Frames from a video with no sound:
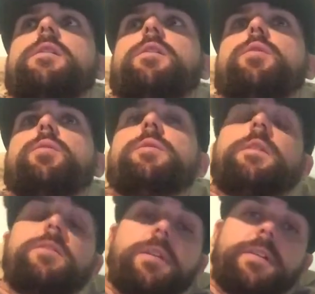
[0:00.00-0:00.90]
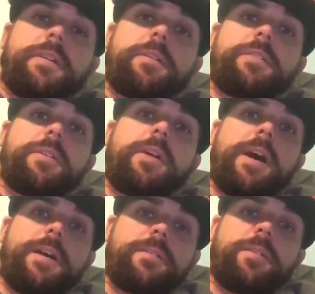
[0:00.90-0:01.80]
Who the drug dealer still
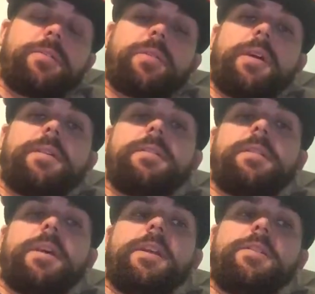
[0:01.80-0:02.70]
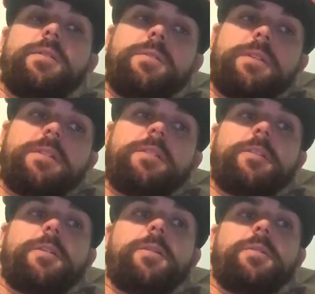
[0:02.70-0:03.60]
has those rights, and you then
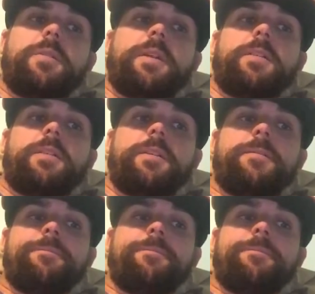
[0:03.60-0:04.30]
took those illegally.